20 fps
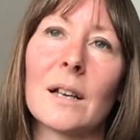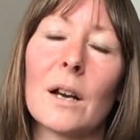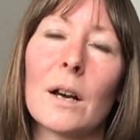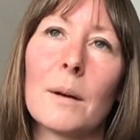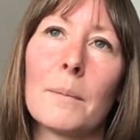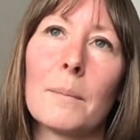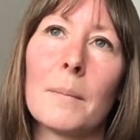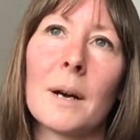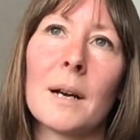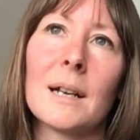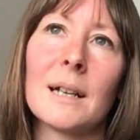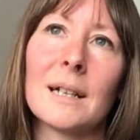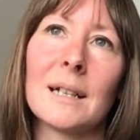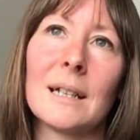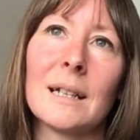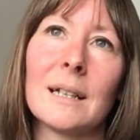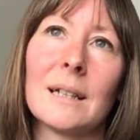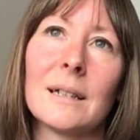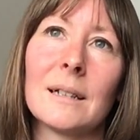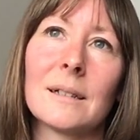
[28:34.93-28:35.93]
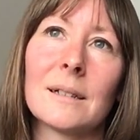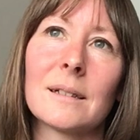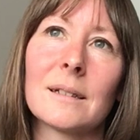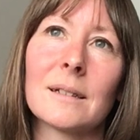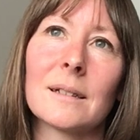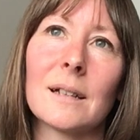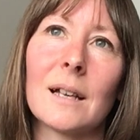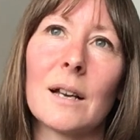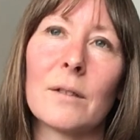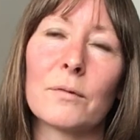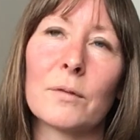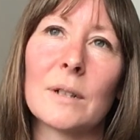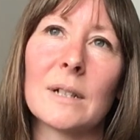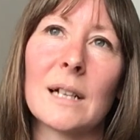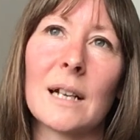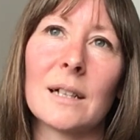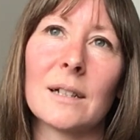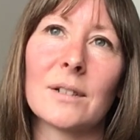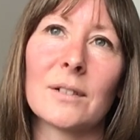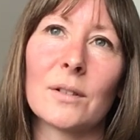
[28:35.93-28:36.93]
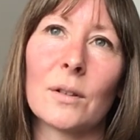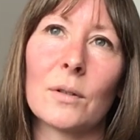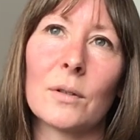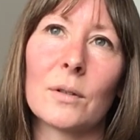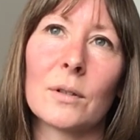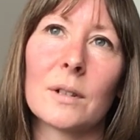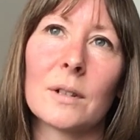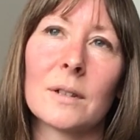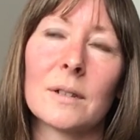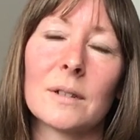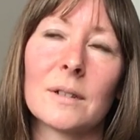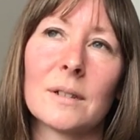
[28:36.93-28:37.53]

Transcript: Hermione's everyday sock.